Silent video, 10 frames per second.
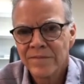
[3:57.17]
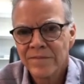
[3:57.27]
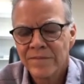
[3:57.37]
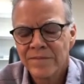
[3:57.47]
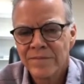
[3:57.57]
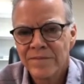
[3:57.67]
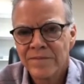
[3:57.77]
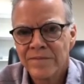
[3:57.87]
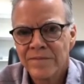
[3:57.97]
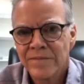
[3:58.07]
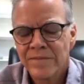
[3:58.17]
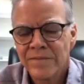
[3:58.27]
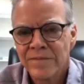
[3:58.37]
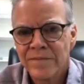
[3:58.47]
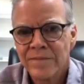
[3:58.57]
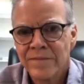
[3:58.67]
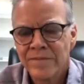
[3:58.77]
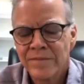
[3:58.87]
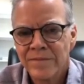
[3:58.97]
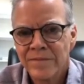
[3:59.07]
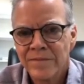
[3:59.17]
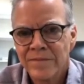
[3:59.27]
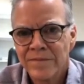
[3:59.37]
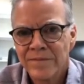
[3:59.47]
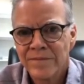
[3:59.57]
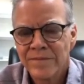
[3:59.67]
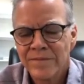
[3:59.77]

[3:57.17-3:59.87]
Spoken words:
This person isn't speaking.